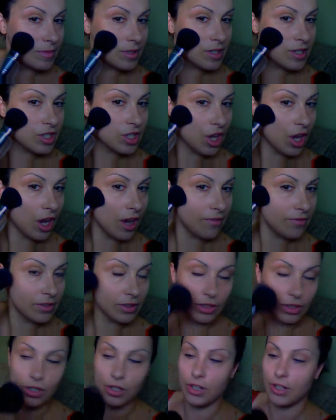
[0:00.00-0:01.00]

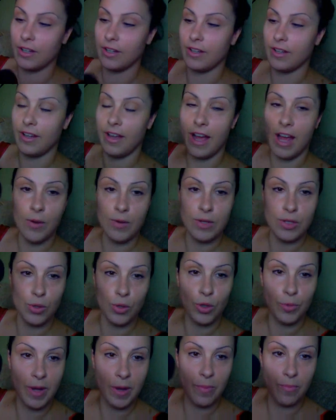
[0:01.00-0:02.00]
soft look, I always
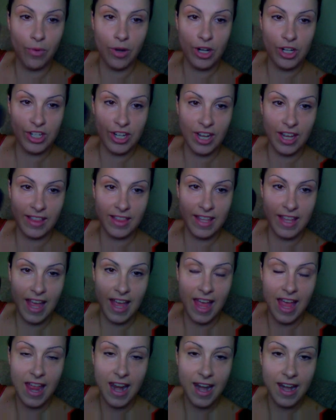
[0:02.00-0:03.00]
hold my brush at the
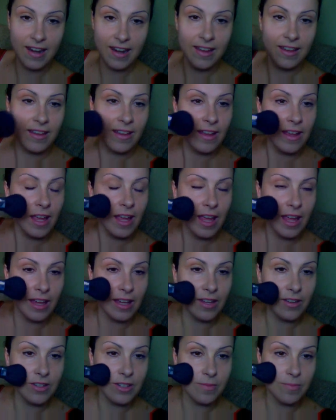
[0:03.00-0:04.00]
end. It
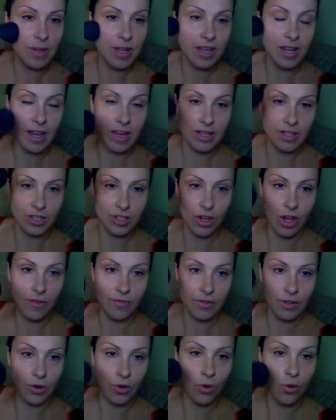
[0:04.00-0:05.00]
gives me a
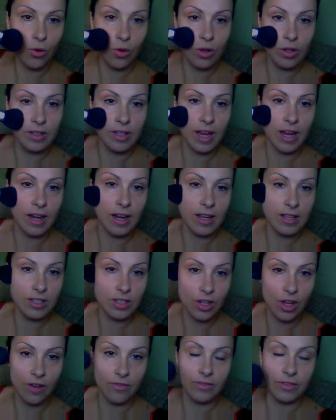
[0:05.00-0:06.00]
softer hold and a
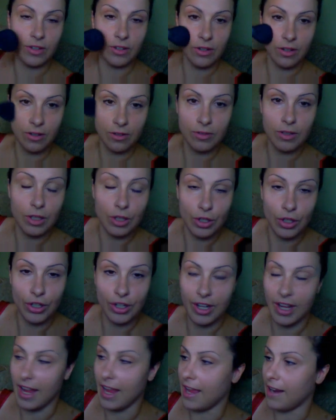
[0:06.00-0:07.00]
softer
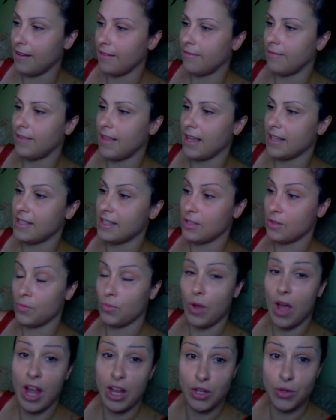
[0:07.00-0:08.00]
look, and
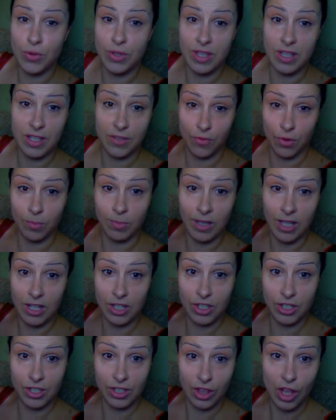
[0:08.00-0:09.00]
I use this for
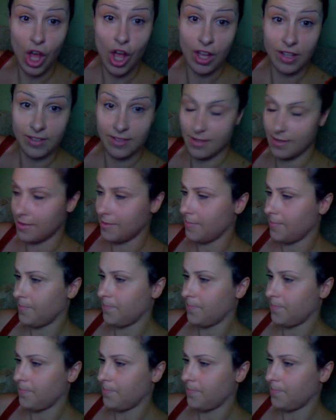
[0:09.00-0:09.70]
blush lots.